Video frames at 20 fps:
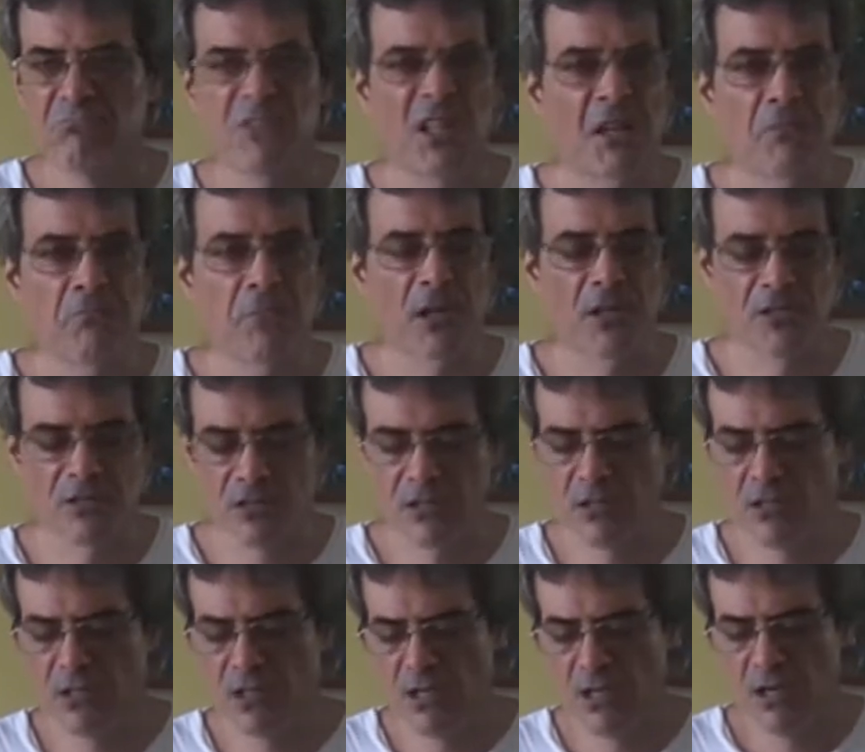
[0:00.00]
Not much,
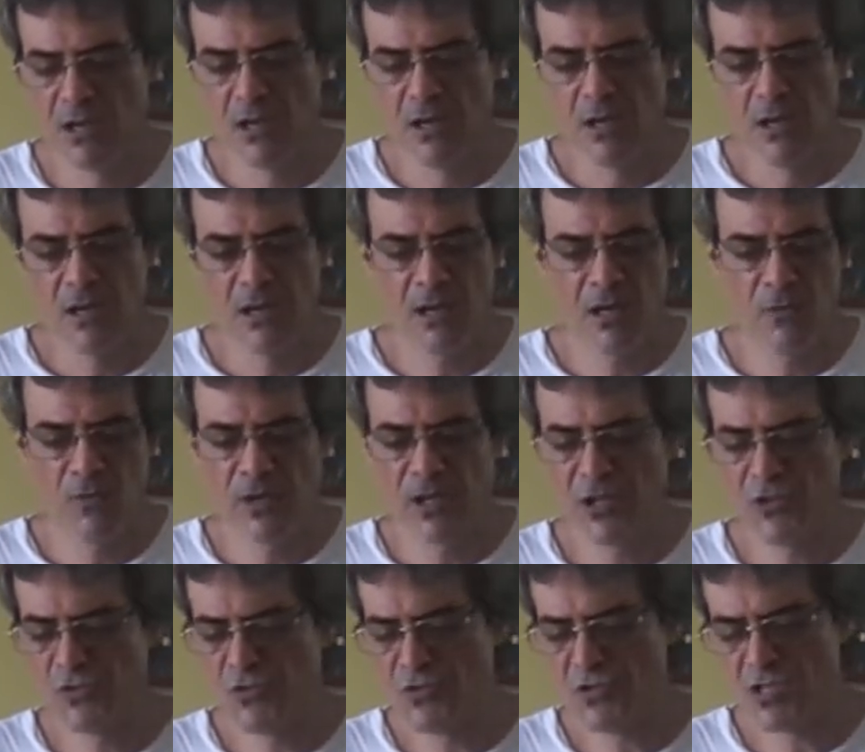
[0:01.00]
and we
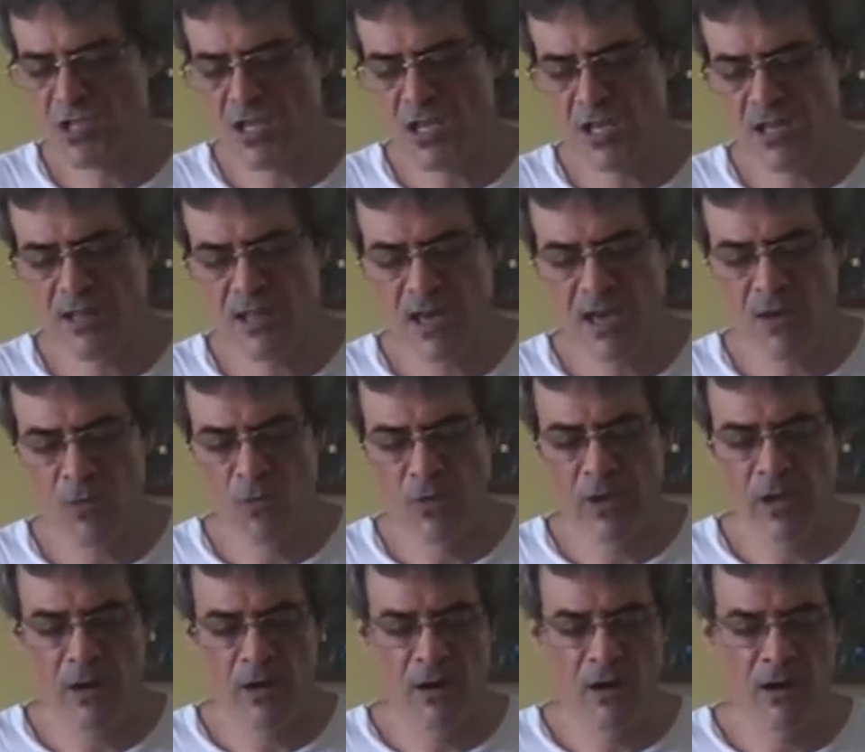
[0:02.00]
get to see
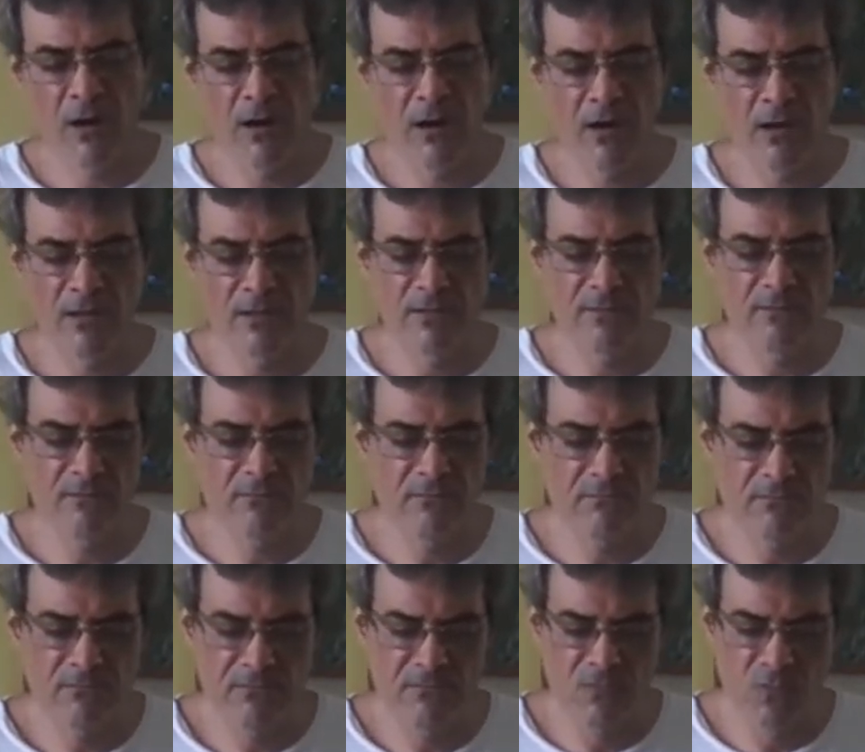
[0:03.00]
that
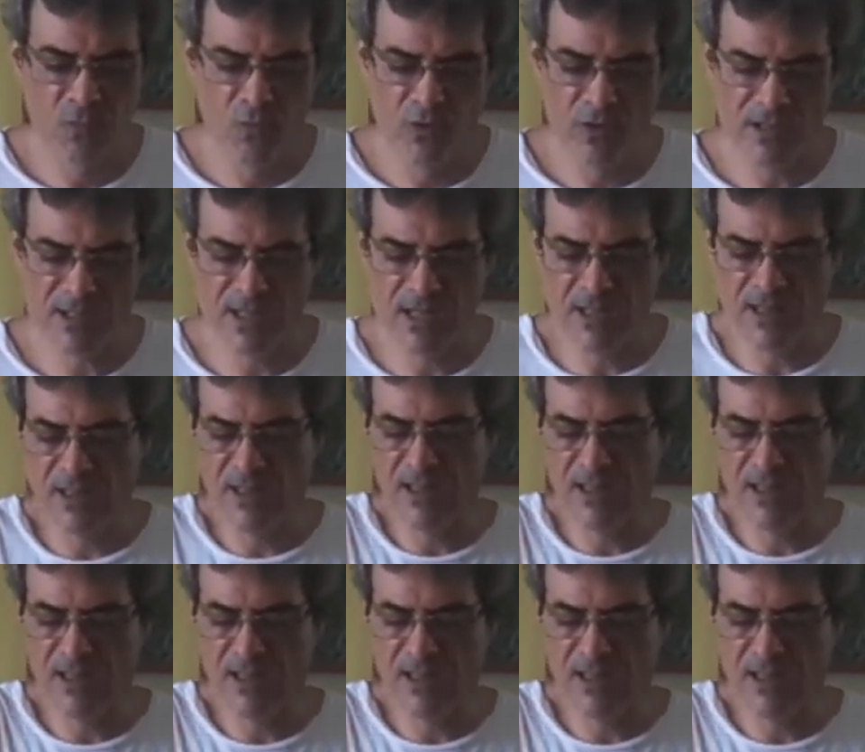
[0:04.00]
we see